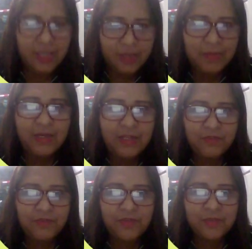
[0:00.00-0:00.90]
He
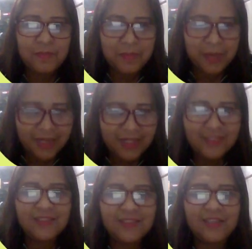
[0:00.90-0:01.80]
believed that
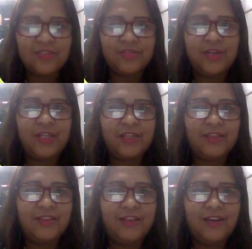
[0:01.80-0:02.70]
man did not create
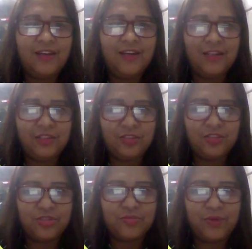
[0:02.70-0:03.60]

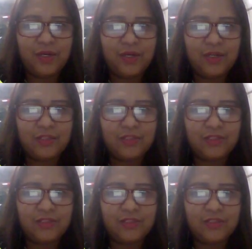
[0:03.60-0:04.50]
knowledge but
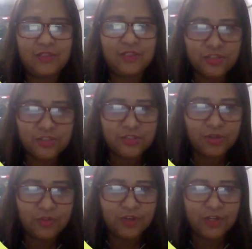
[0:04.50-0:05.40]

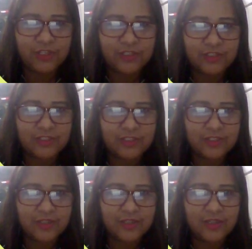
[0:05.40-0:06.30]
discovered it.
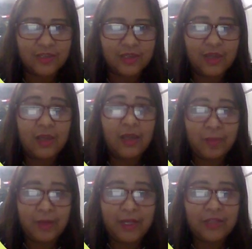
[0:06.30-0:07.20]

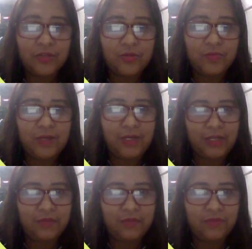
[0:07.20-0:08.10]
Plato
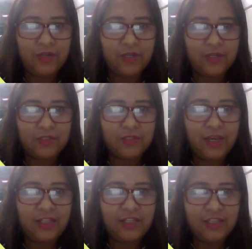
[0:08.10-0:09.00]
believed that
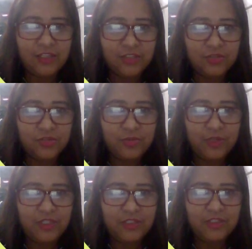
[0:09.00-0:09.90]
ideas could
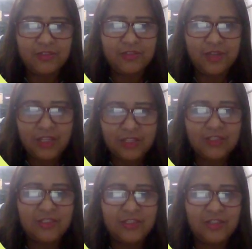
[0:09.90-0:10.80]
be
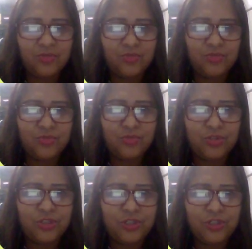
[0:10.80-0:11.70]
integrated
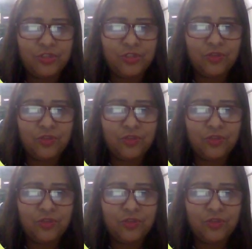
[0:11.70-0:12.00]
into a